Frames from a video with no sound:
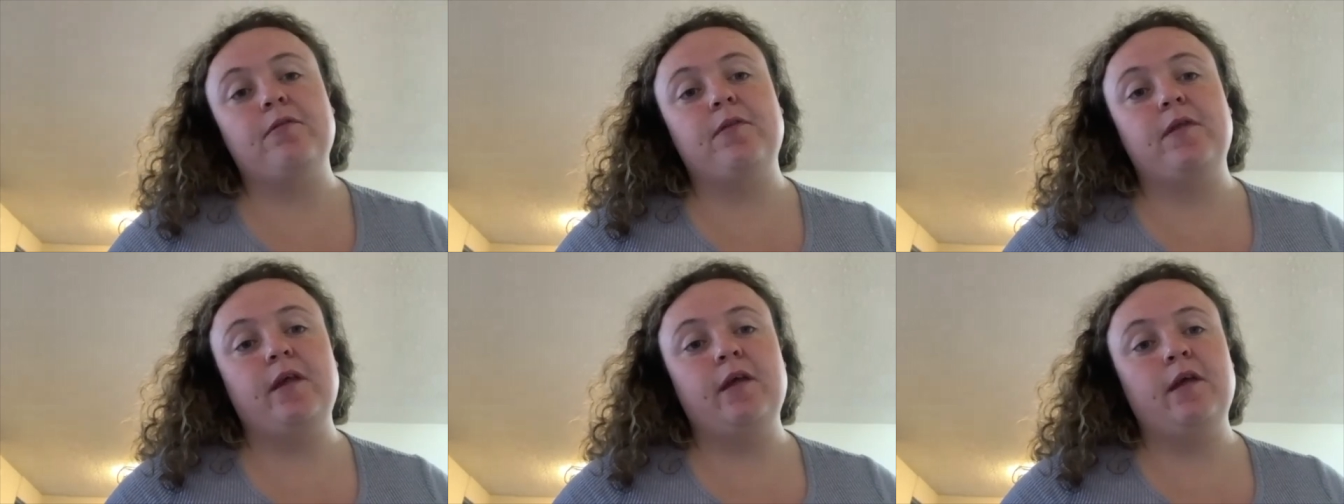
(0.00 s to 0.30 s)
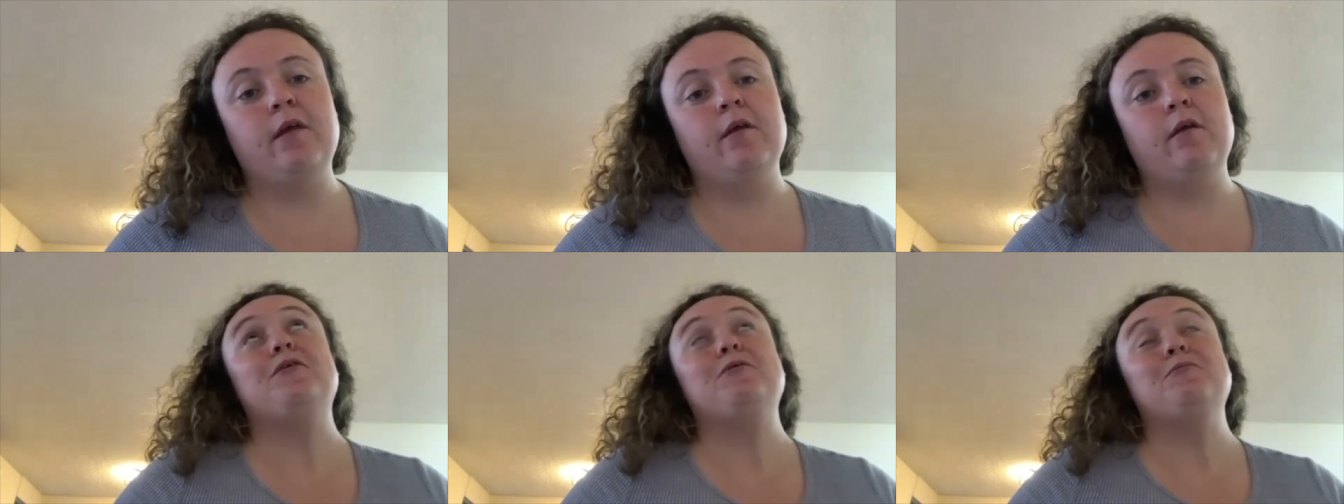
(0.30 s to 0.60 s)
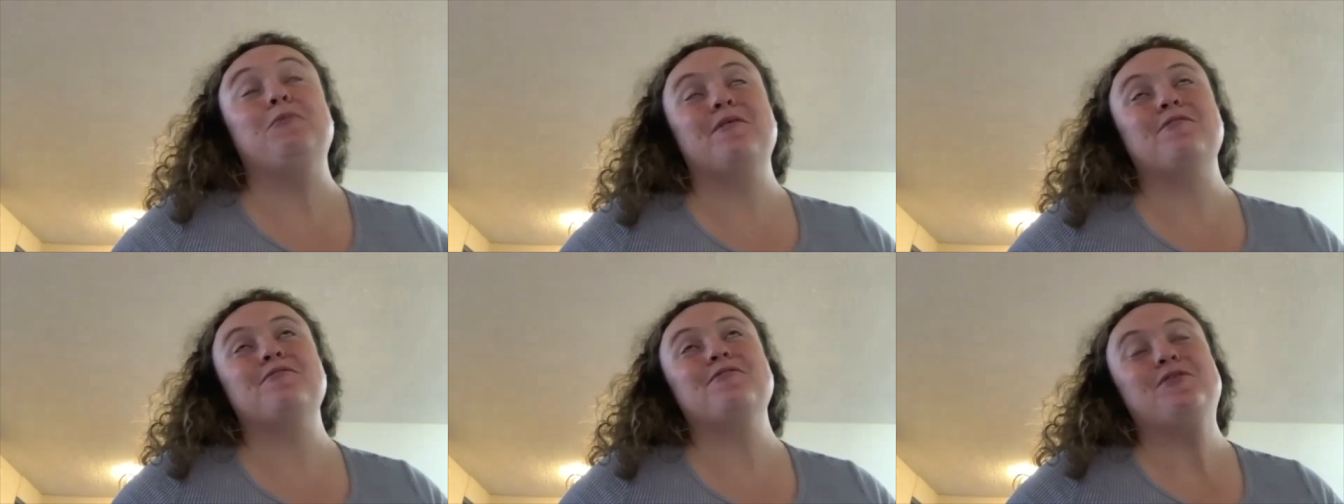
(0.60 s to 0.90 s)
the New
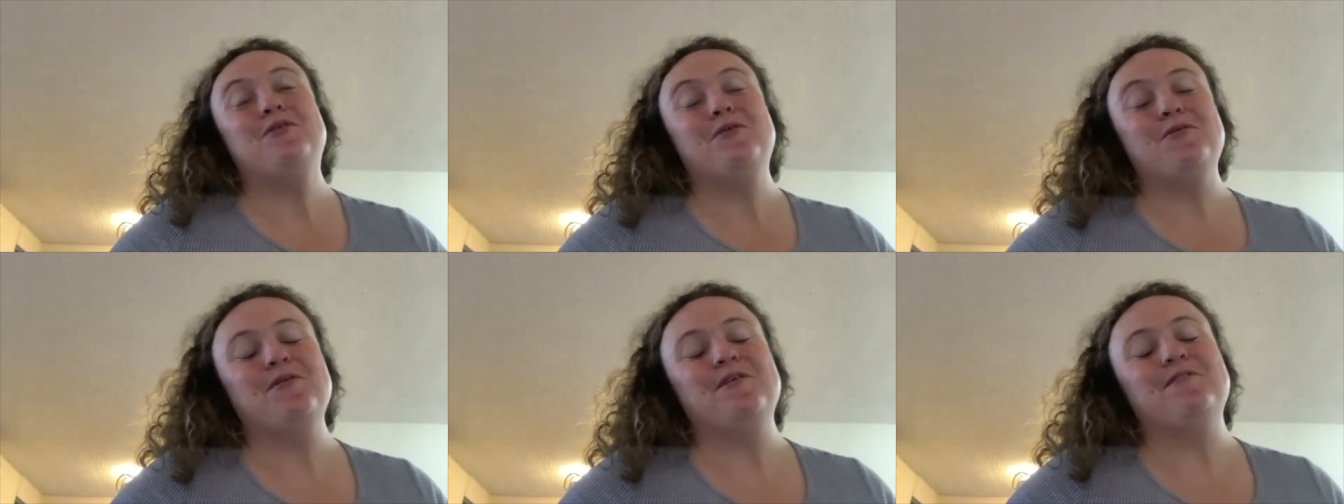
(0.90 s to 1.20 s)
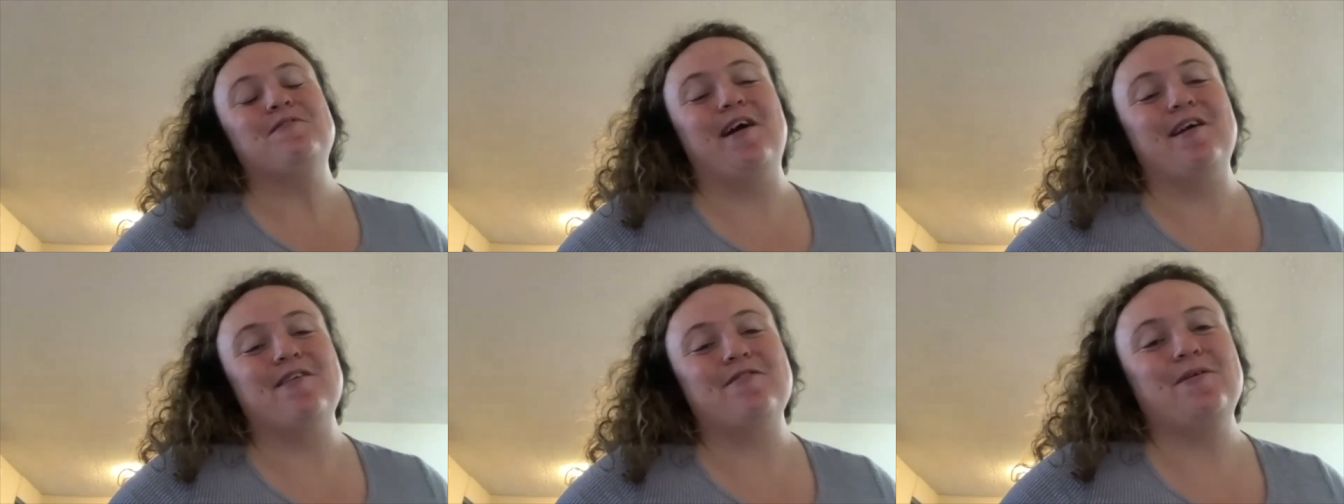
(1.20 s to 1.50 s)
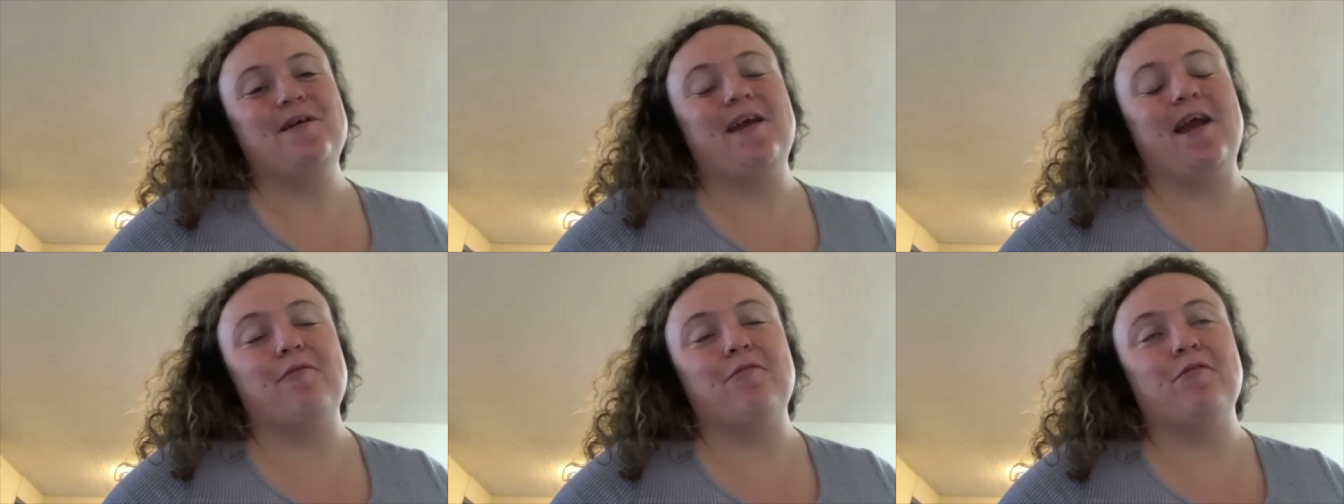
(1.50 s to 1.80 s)
Brunswick Youth Advisory
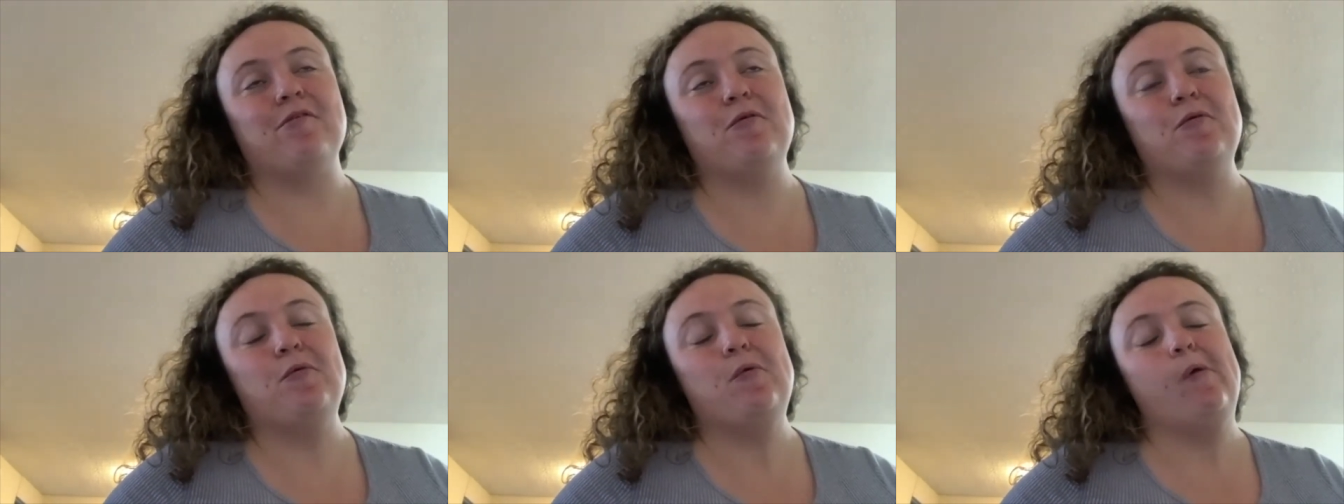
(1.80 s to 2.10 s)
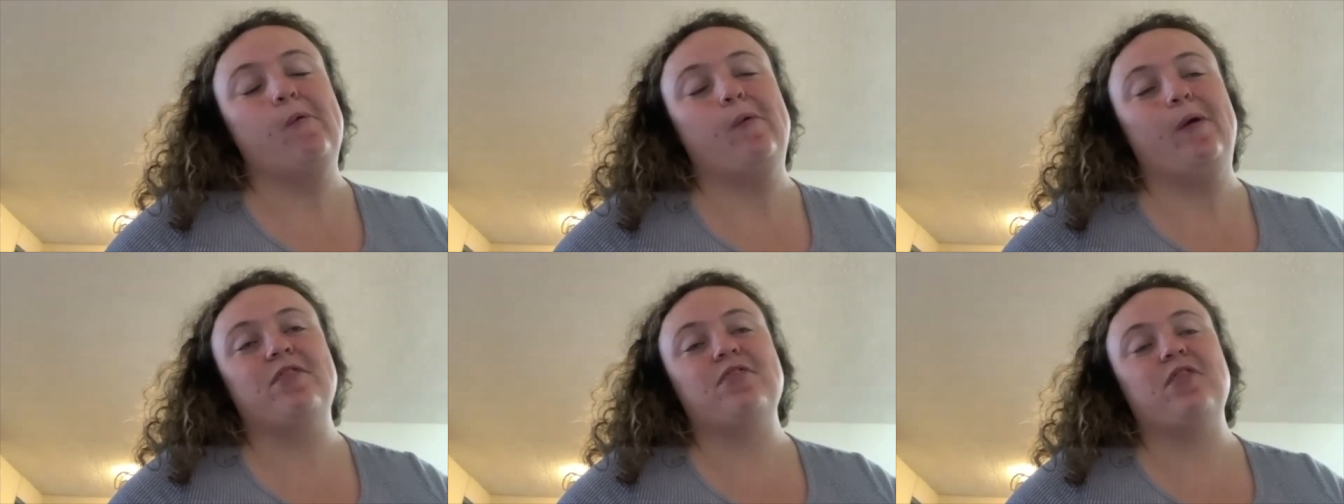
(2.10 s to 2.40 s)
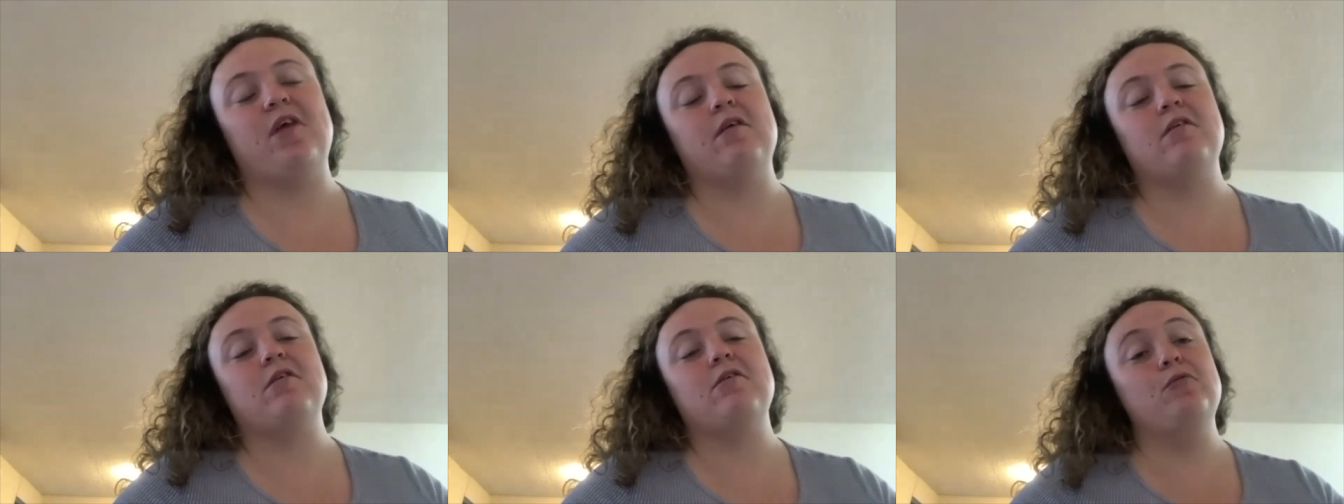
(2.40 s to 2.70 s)
Council
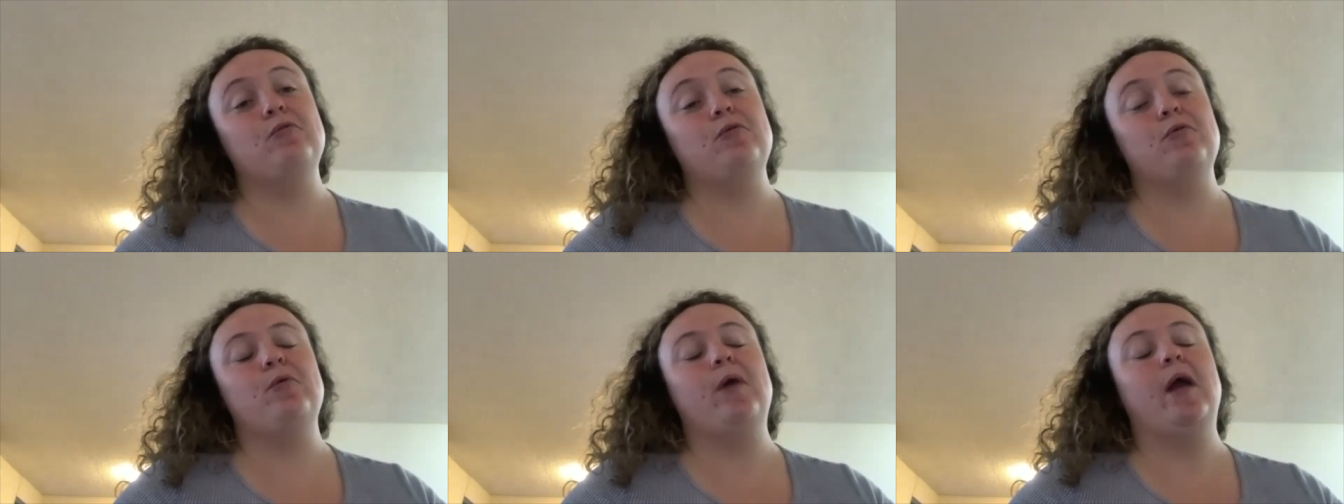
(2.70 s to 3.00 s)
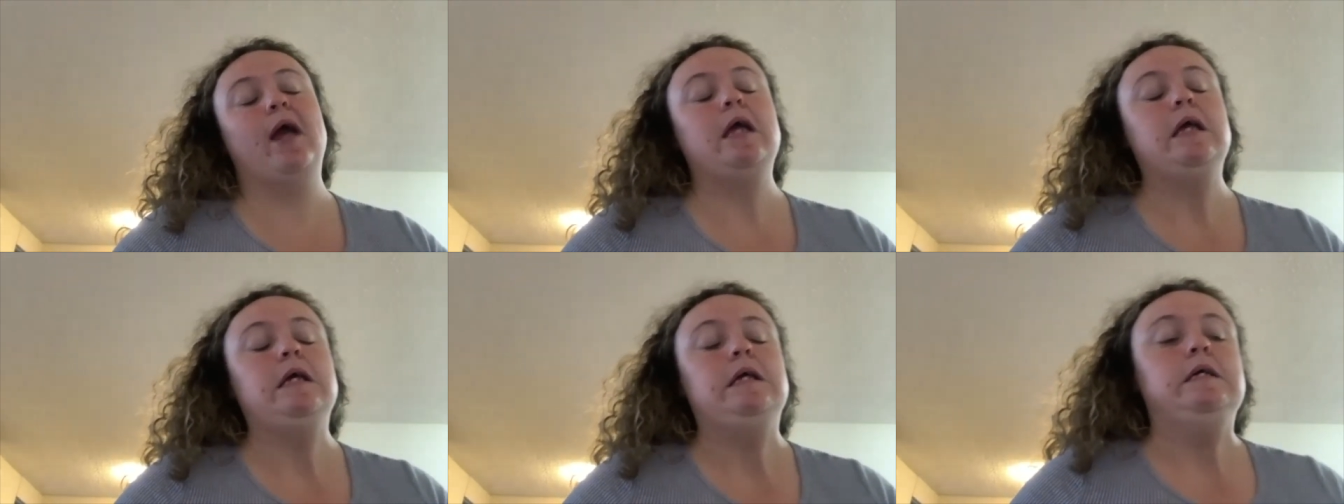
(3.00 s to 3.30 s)
with Sue Duguay,